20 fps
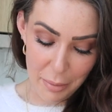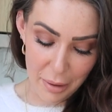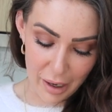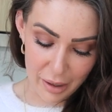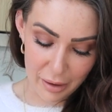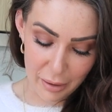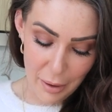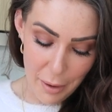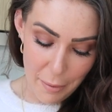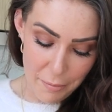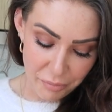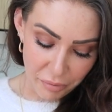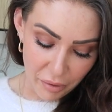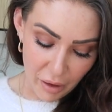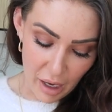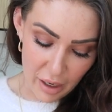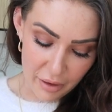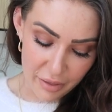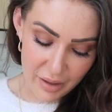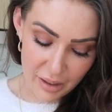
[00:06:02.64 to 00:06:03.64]
But
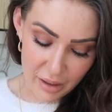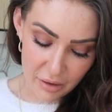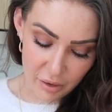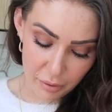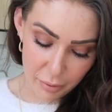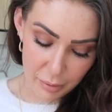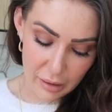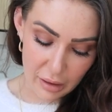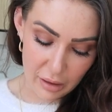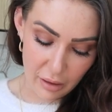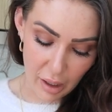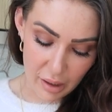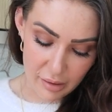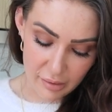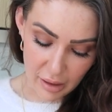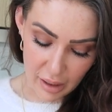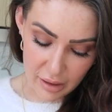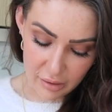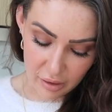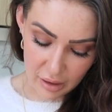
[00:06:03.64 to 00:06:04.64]
I think it's a really
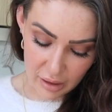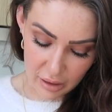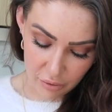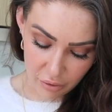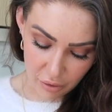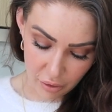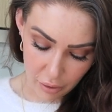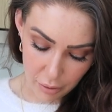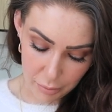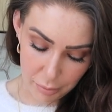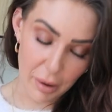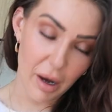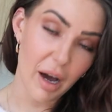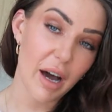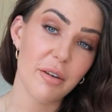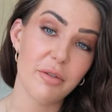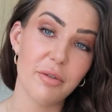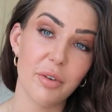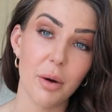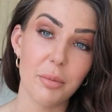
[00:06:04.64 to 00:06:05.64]
nice idea to
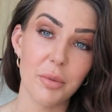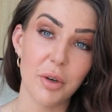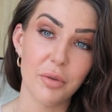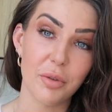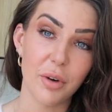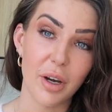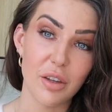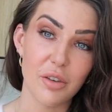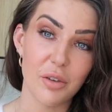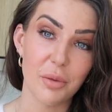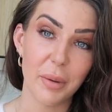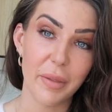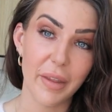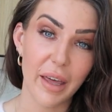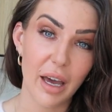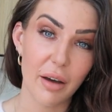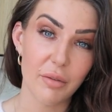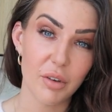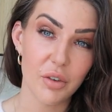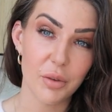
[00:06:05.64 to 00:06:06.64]
buy from your friends when
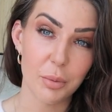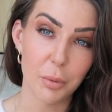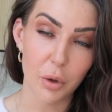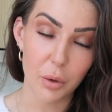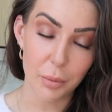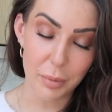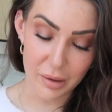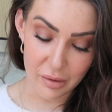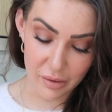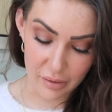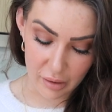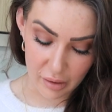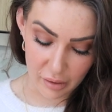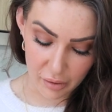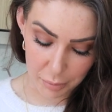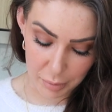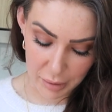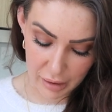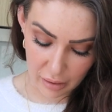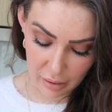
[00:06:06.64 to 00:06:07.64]
they have a small
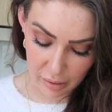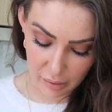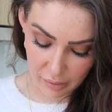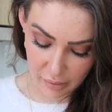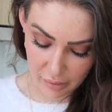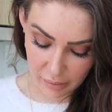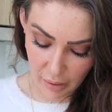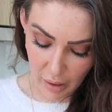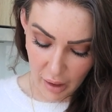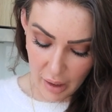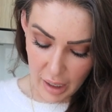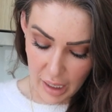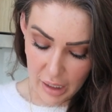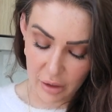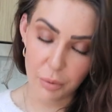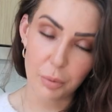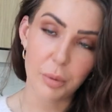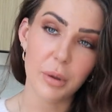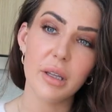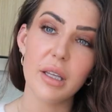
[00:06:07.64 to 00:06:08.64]
business, because
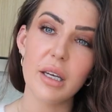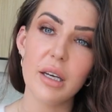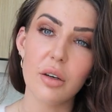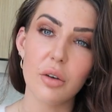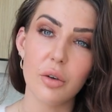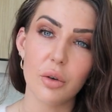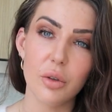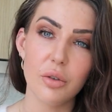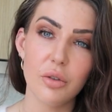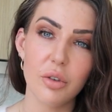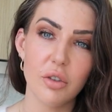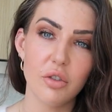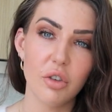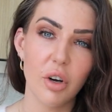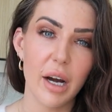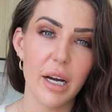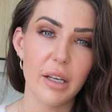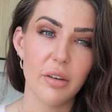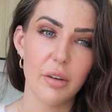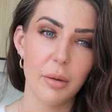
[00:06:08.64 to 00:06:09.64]
it's really good to
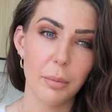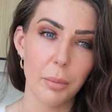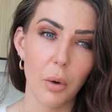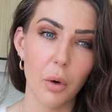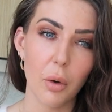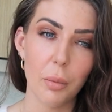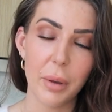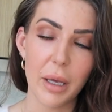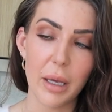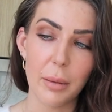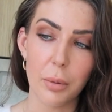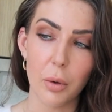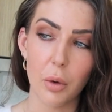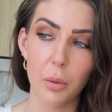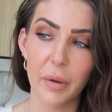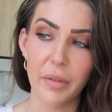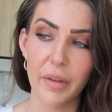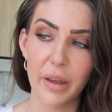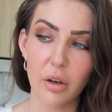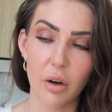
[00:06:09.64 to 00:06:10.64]
try and support people
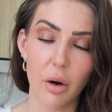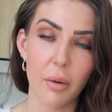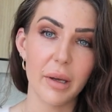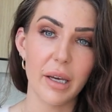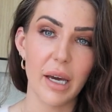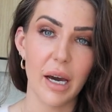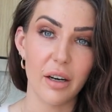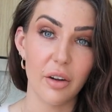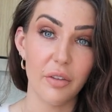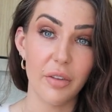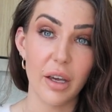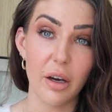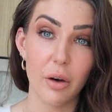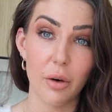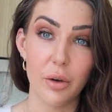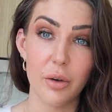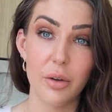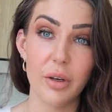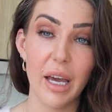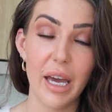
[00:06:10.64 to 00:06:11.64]
when they're going out on their
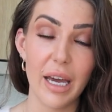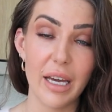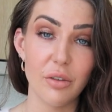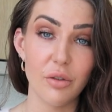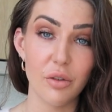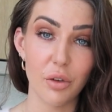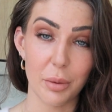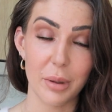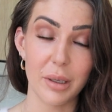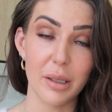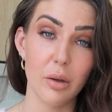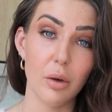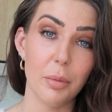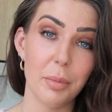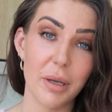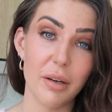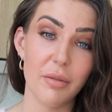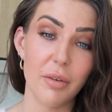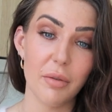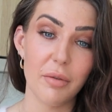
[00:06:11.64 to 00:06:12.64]
own and doing a little
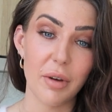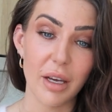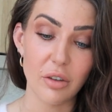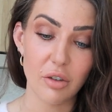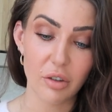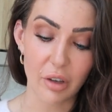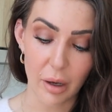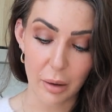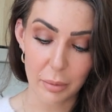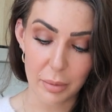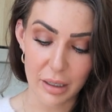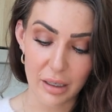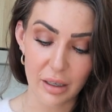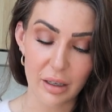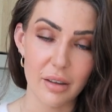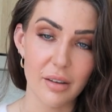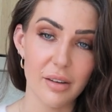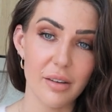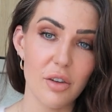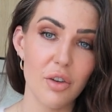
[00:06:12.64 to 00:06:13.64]
bit of a venture,
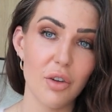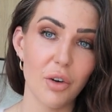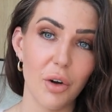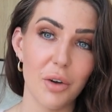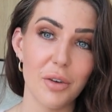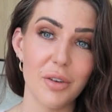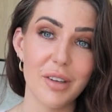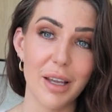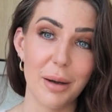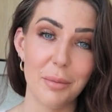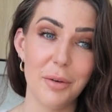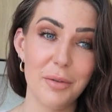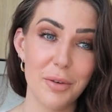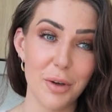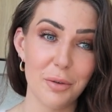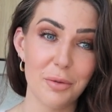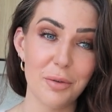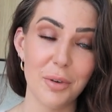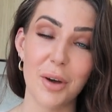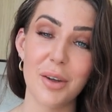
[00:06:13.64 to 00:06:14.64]
because, you know, some of
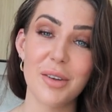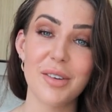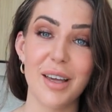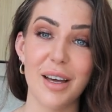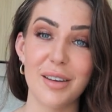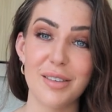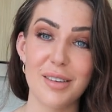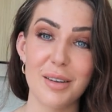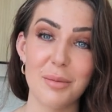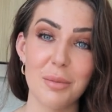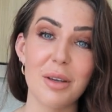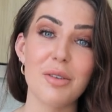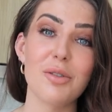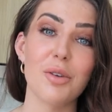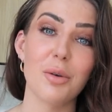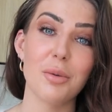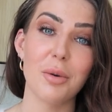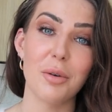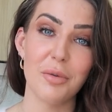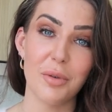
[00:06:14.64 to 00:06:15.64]
your first customers
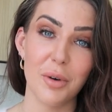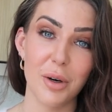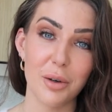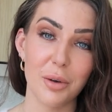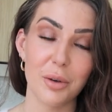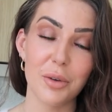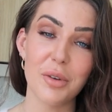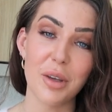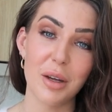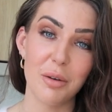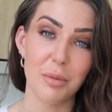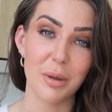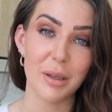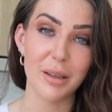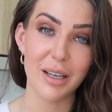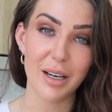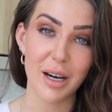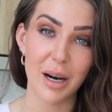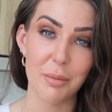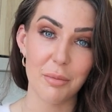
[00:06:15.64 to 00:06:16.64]
or referrals can
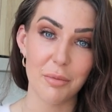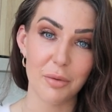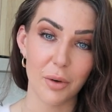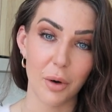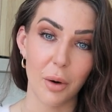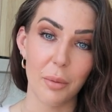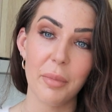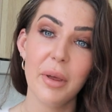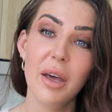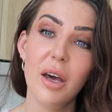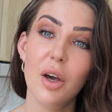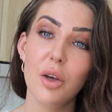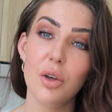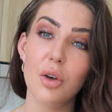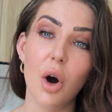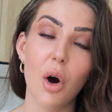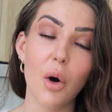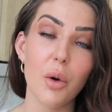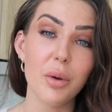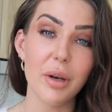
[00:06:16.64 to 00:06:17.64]
really come from
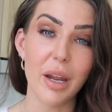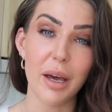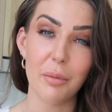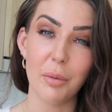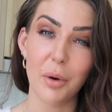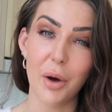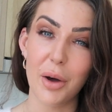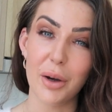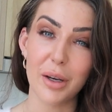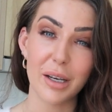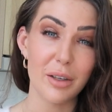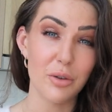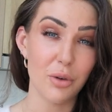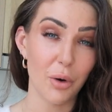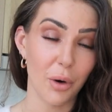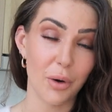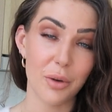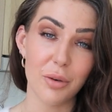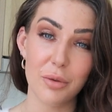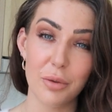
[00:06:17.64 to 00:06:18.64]
your own network and
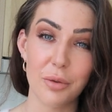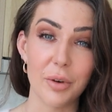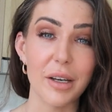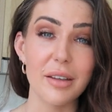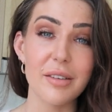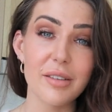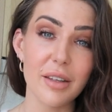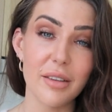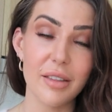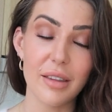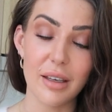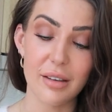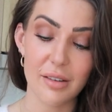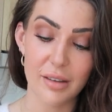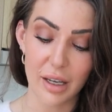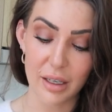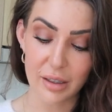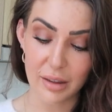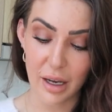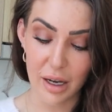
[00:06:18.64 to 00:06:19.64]
your own friends and
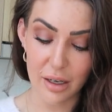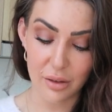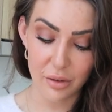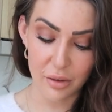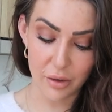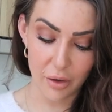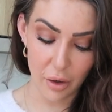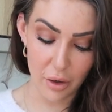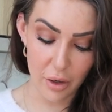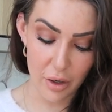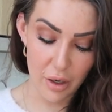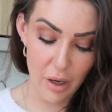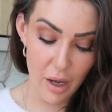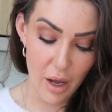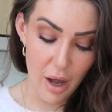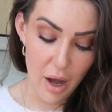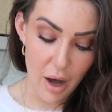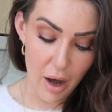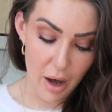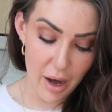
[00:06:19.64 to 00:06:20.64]
things like that. So
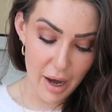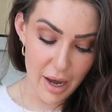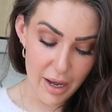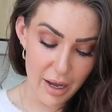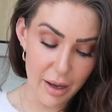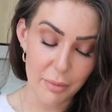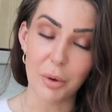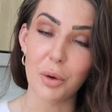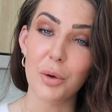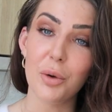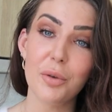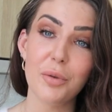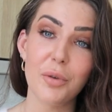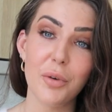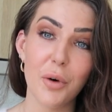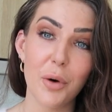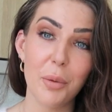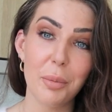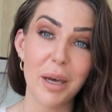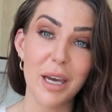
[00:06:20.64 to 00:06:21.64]
I am all
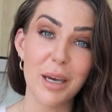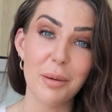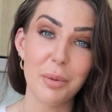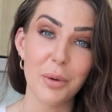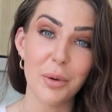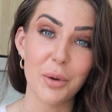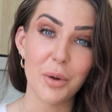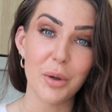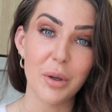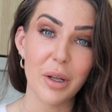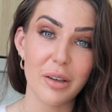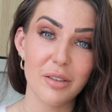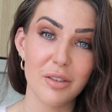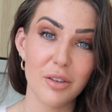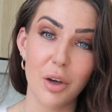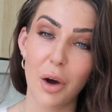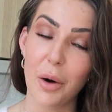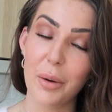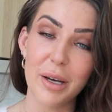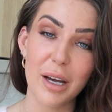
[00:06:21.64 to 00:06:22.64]
for people
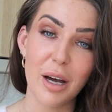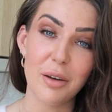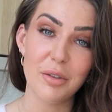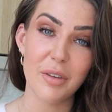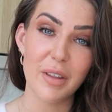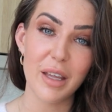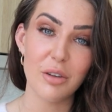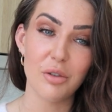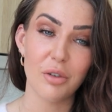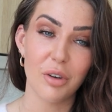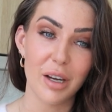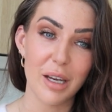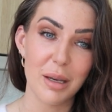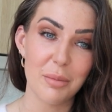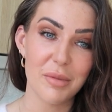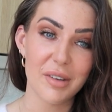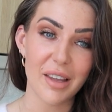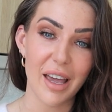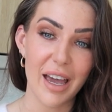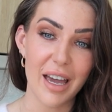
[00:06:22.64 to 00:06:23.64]
going after their
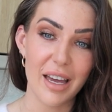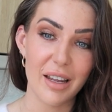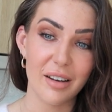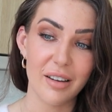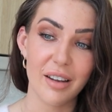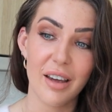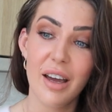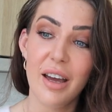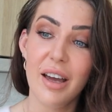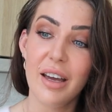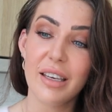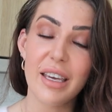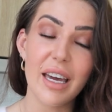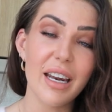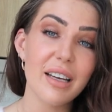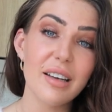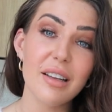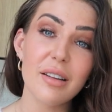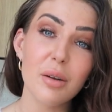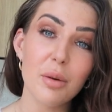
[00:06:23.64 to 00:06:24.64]
dreams and
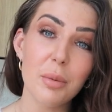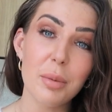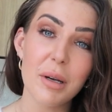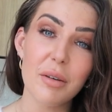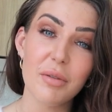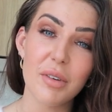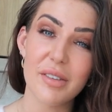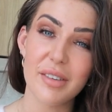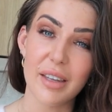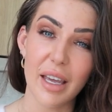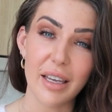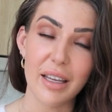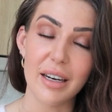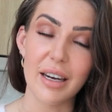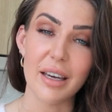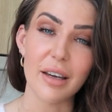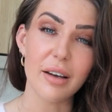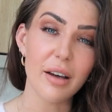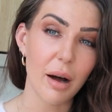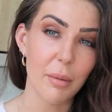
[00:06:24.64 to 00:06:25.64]
getting a little bit of a second
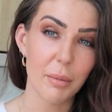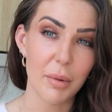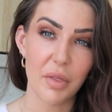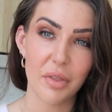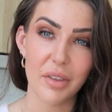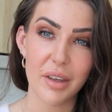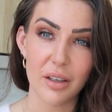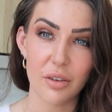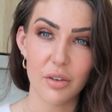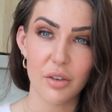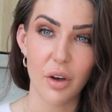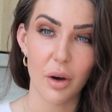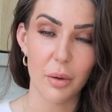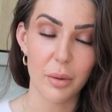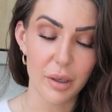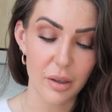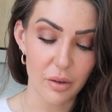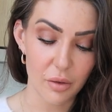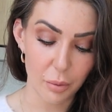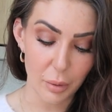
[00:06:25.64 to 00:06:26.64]
income and things
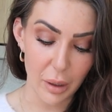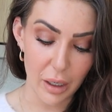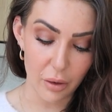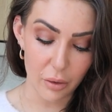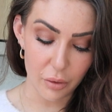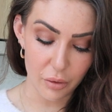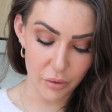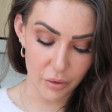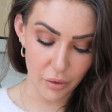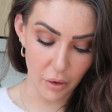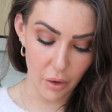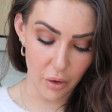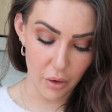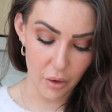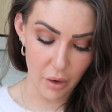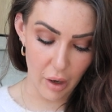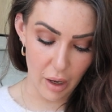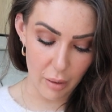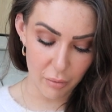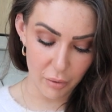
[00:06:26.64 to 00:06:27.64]
going as well.
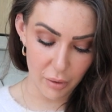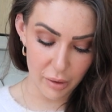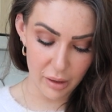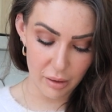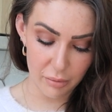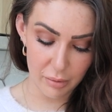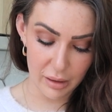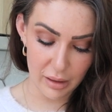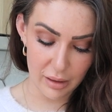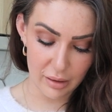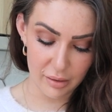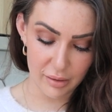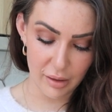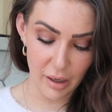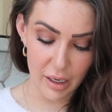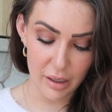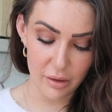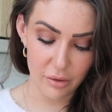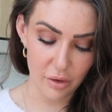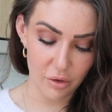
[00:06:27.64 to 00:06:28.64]
So I'm really, really
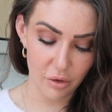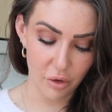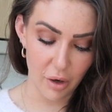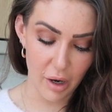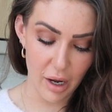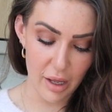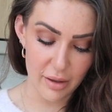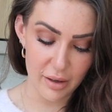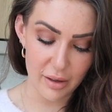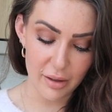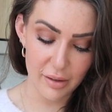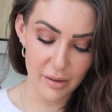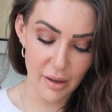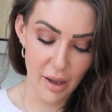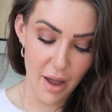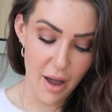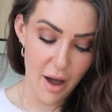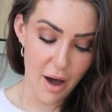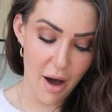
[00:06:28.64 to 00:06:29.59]
excited to try this.